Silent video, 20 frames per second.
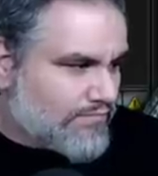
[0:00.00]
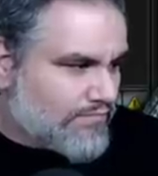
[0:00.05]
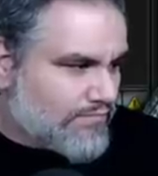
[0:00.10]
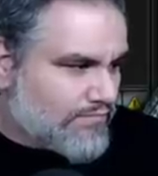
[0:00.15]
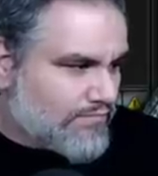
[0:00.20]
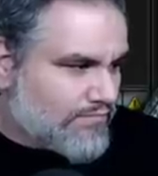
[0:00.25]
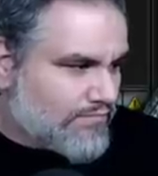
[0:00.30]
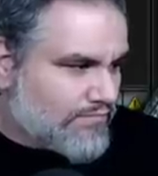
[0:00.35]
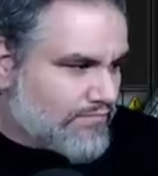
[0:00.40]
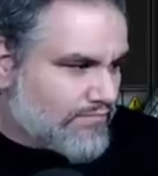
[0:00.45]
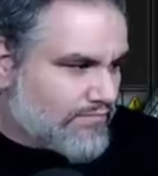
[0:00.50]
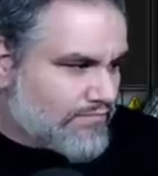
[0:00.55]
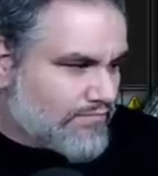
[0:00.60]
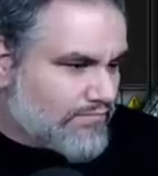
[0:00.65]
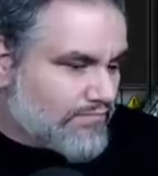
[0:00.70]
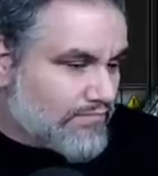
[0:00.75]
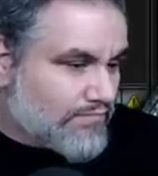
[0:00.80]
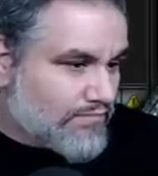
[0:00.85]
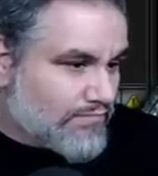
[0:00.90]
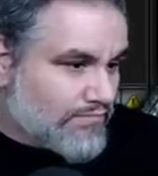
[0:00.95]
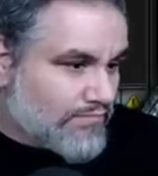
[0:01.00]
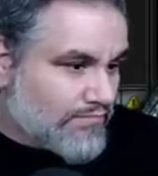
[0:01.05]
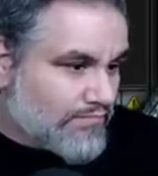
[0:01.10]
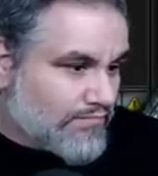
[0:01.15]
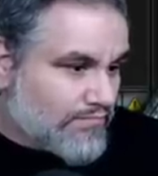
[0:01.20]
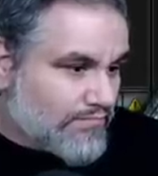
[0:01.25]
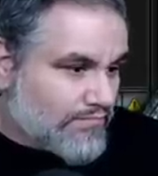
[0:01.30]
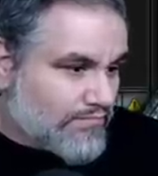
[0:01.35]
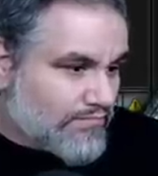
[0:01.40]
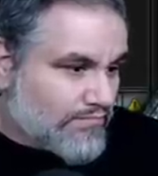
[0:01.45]
What's your pick for meme of the
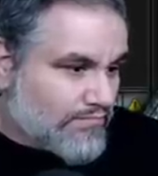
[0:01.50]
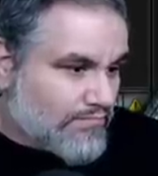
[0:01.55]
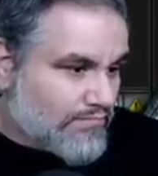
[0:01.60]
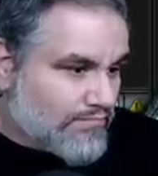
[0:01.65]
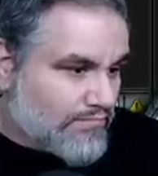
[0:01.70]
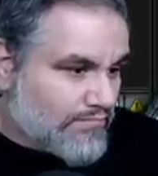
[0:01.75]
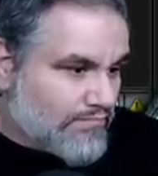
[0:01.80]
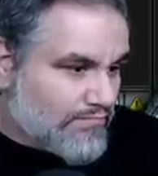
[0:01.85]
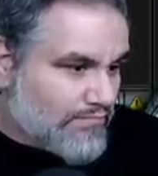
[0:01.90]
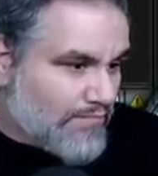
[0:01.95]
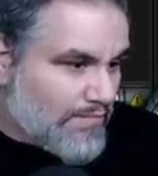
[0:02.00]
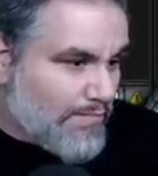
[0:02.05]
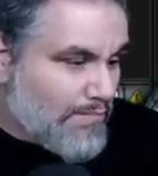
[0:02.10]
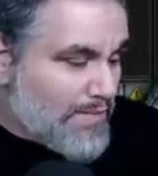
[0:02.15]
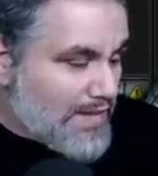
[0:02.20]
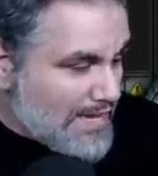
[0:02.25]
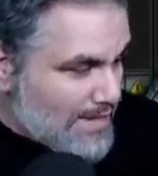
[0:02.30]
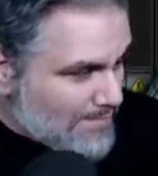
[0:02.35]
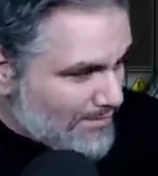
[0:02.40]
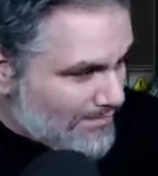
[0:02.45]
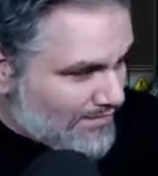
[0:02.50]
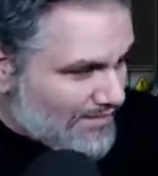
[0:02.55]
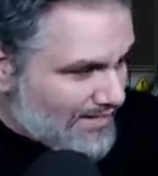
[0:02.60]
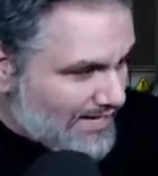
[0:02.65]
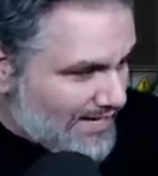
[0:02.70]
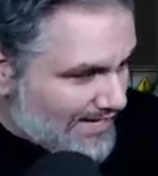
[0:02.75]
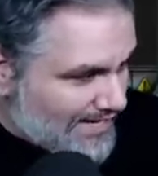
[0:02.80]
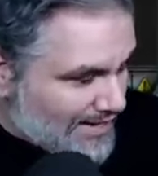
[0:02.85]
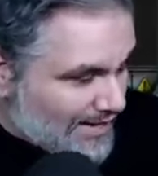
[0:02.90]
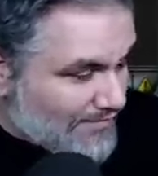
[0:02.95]
decade? Meme of the
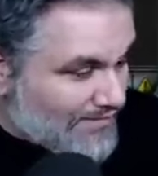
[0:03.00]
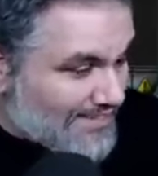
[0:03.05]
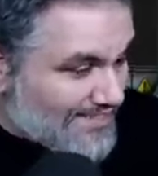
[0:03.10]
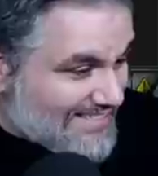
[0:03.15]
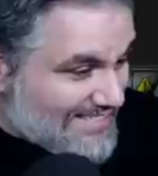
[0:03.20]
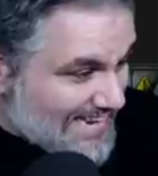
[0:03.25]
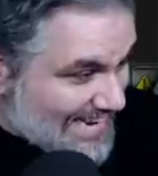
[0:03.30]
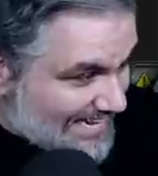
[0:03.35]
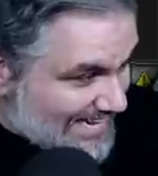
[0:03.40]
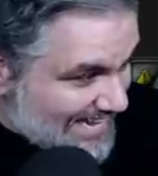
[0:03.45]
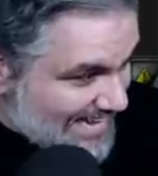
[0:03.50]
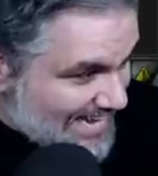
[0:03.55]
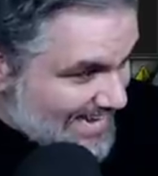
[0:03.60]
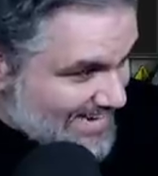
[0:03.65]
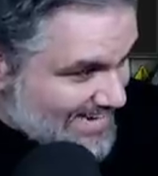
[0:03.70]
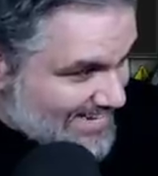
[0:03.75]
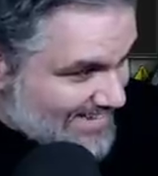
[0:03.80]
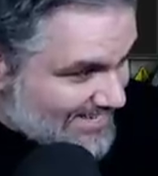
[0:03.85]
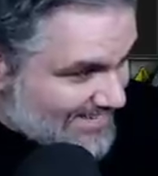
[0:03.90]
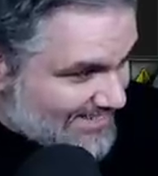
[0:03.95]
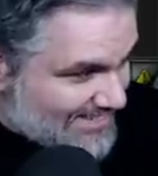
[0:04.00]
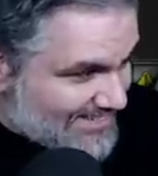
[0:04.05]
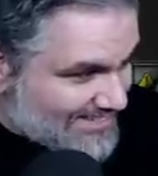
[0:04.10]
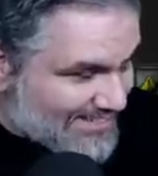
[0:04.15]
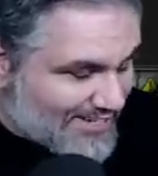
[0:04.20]
deck of the decade? Yeah.